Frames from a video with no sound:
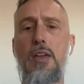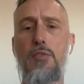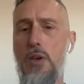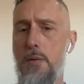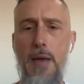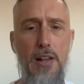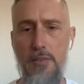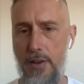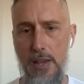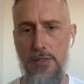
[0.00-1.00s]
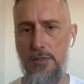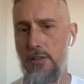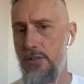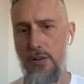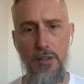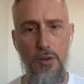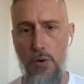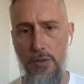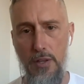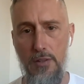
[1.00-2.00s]
If you hit a patch of ice and you're in the
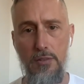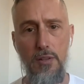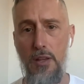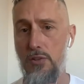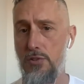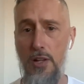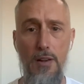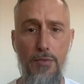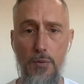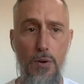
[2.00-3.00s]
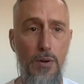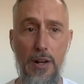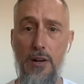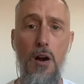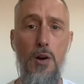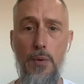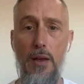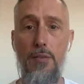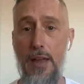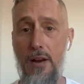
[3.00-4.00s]
Northeast and you slide off the road and hit a
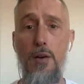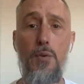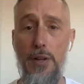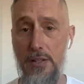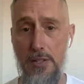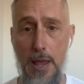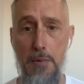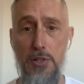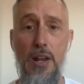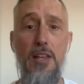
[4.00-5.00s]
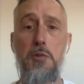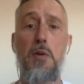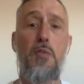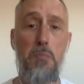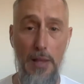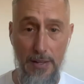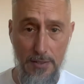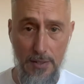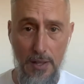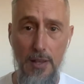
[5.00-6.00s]
guardrail, that guardrail gets damaged. It has to be
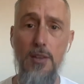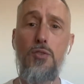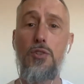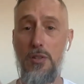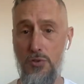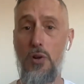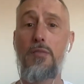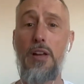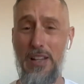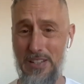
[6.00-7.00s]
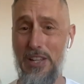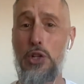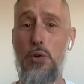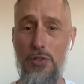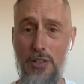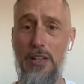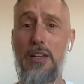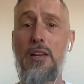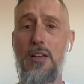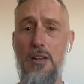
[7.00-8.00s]
replaced. So it's sort of a
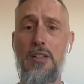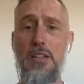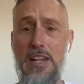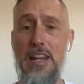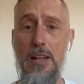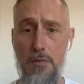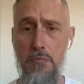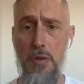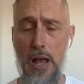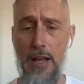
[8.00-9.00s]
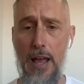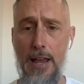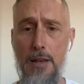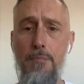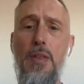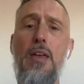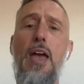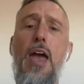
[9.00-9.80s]
continuously needed uh, item.